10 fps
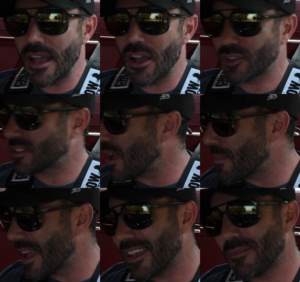off the top of
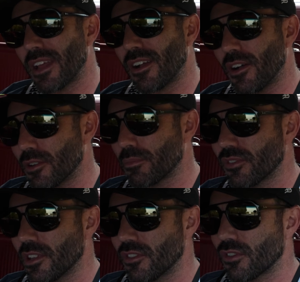my head, I'm not
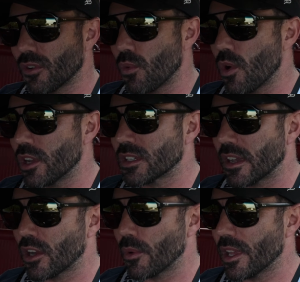100% sure what
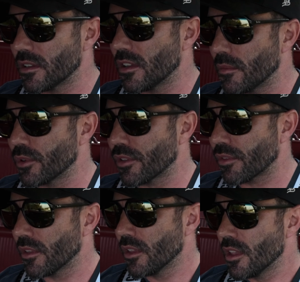tire we ended up with.
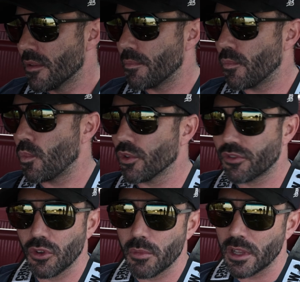We'll
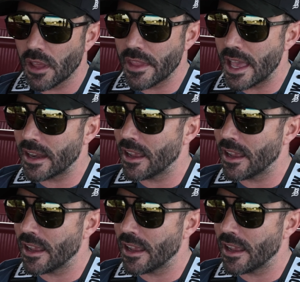zoom in on that.